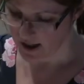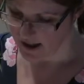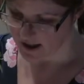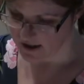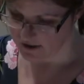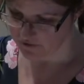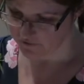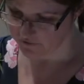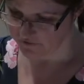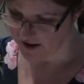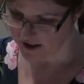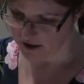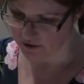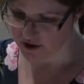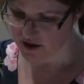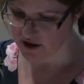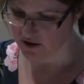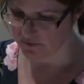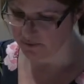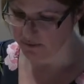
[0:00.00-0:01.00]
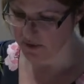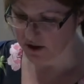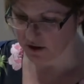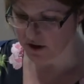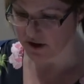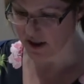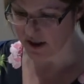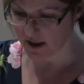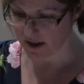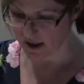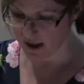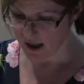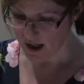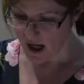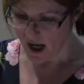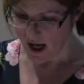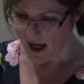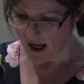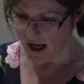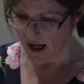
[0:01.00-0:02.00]
in the Faculty of Music.
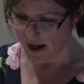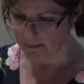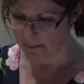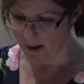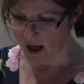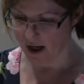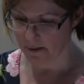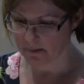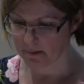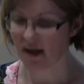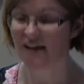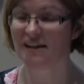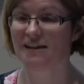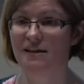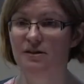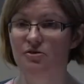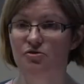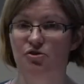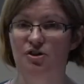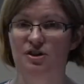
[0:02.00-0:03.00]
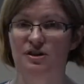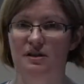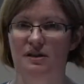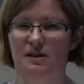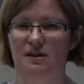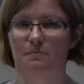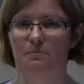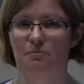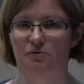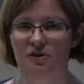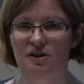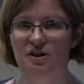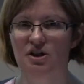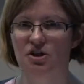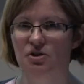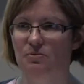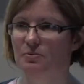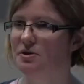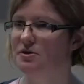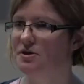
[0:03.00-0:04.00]
I'm mainly interested in
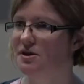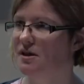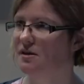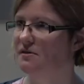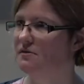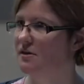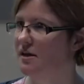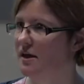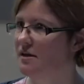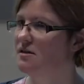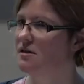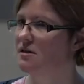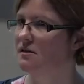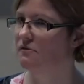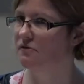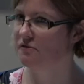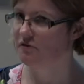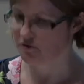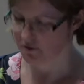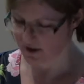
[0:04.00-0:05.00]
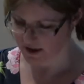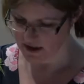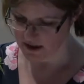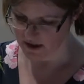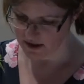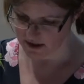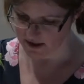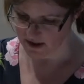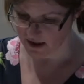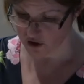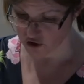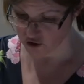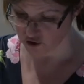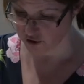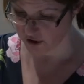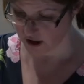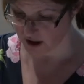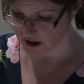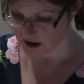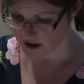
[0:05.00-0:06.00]
British music in the 19th and 20th
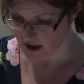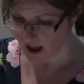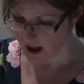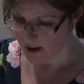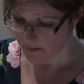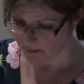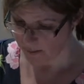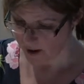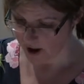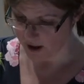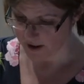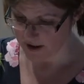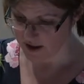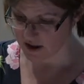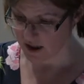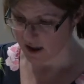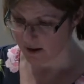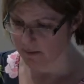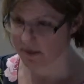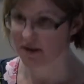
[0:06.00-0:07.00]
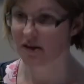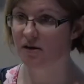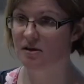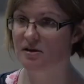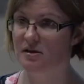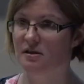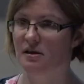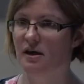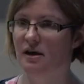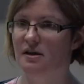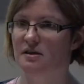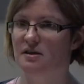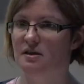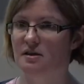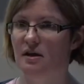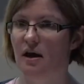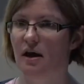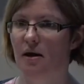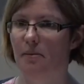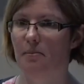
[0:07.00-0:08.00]
centuries, but because that
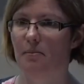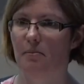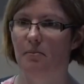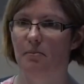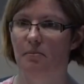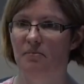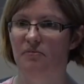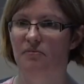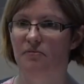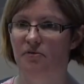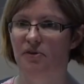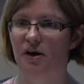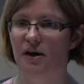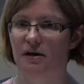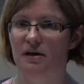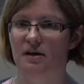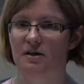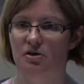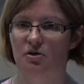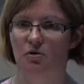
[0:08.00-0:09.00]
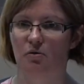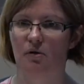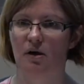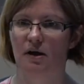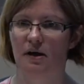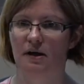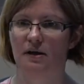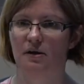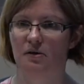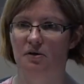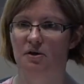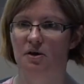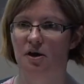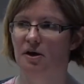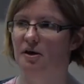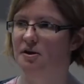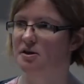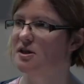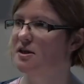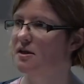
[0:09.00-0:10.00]
is quite
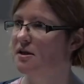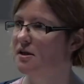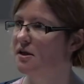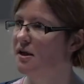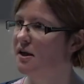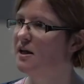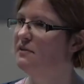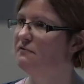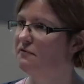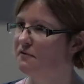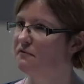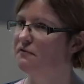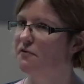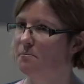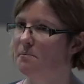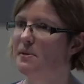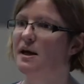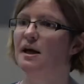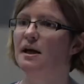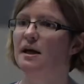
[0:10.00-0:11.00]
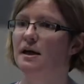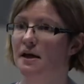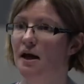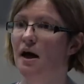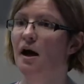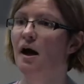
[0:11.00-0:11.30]
nerdy, even for me,